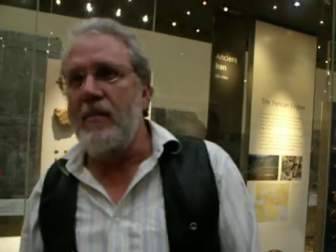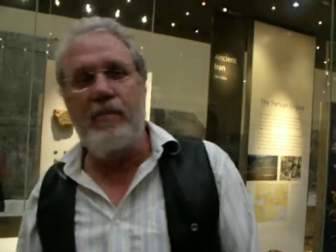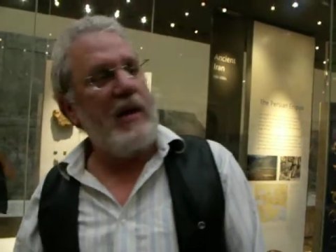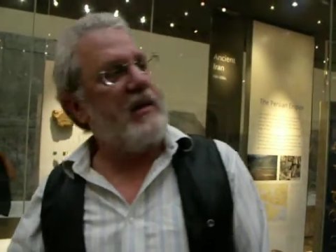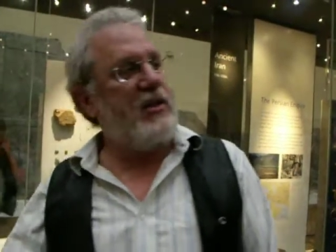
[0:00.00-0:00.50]

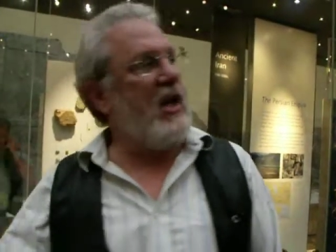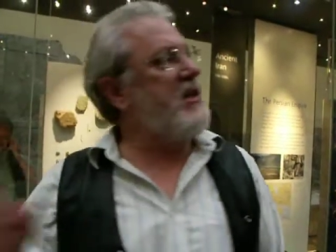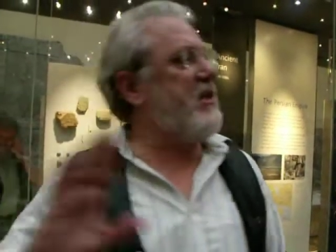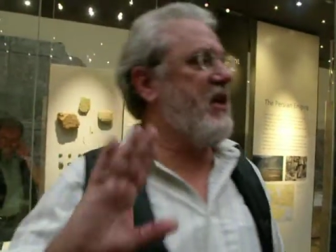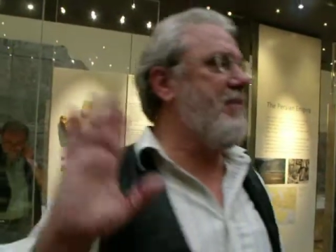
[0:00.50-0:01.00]
But
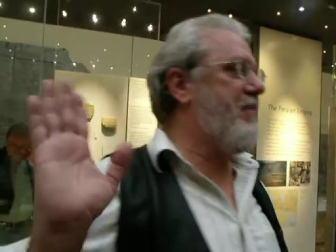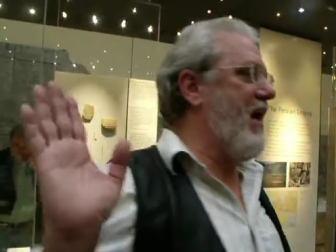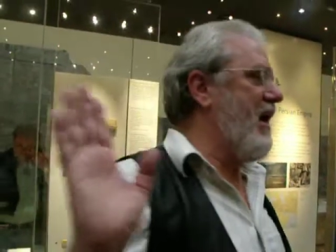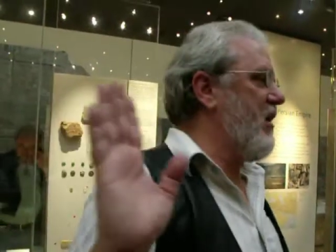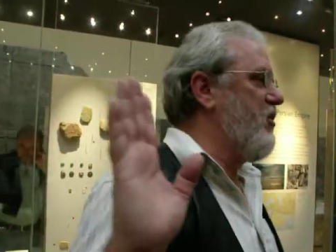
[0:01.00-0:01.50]
just sit
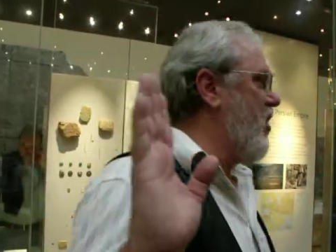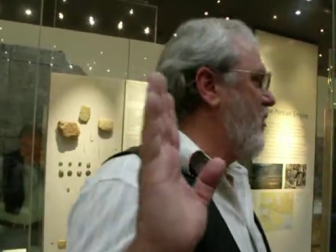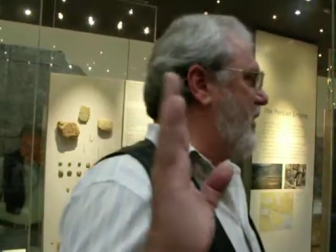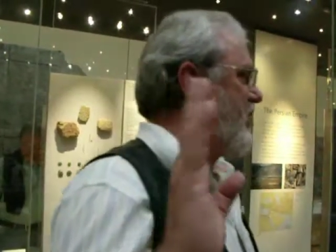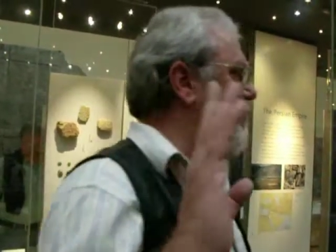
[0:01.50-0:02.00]
back and know
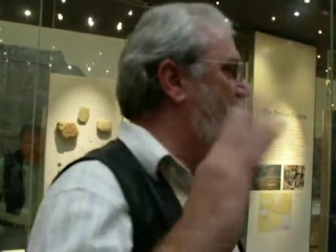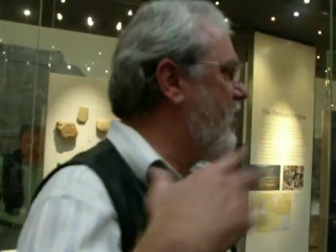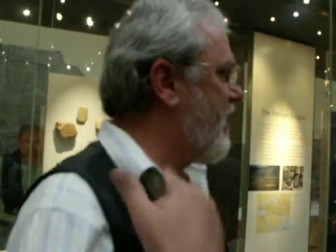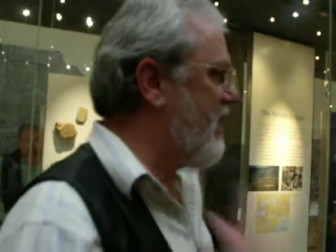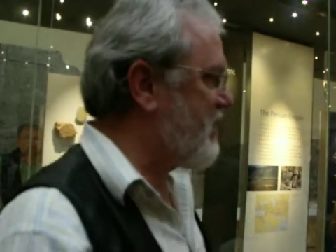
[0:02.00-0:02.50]
that the
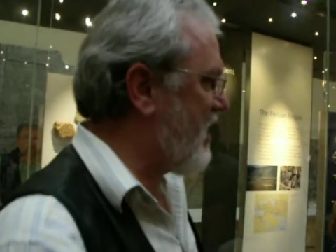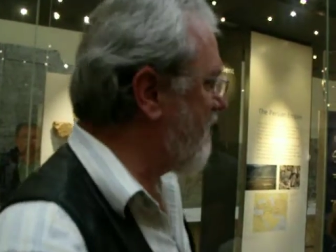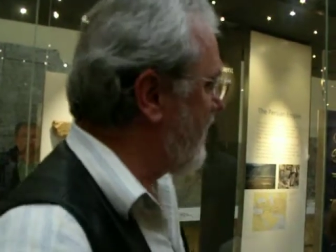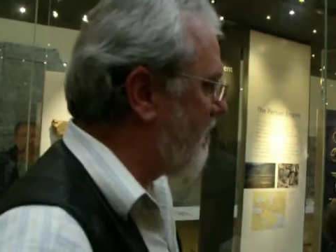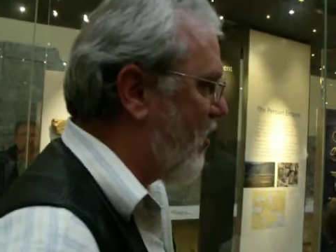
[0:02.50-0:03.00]
more they
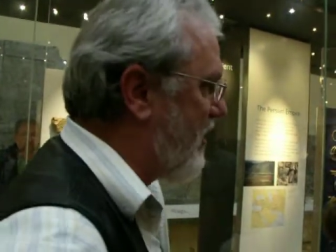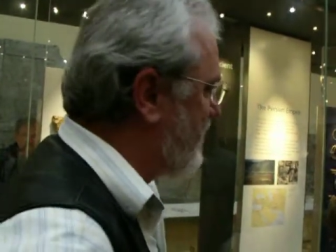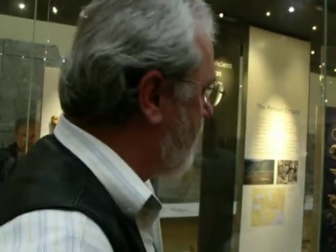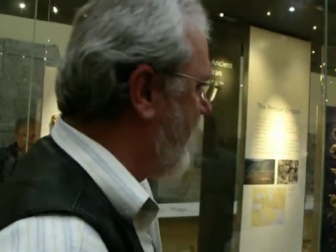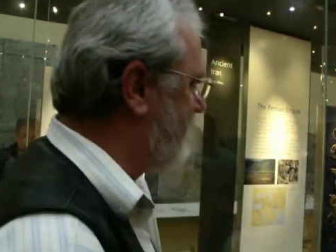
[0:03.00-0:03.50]
discover, the more they
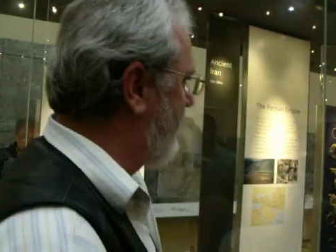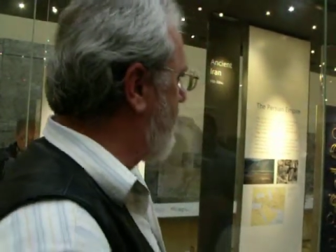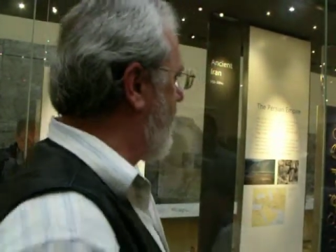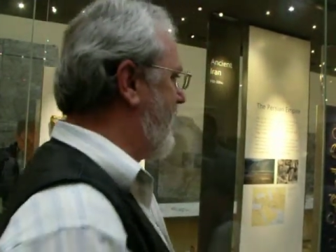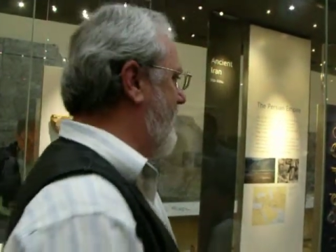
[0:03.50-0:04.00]
scratch, the
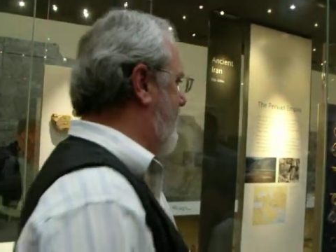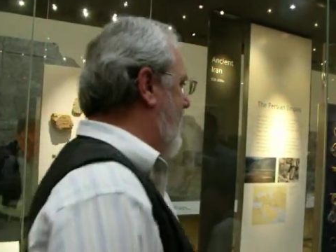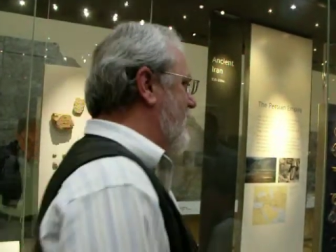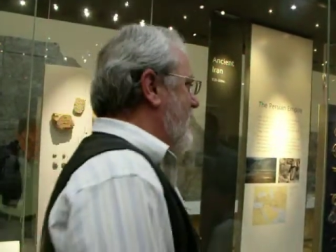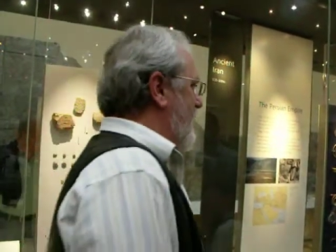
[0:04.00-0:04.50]
more they
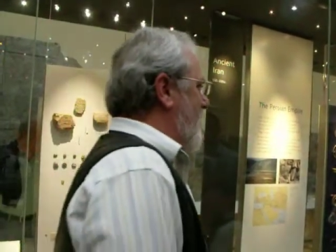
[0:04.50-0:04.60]
find. The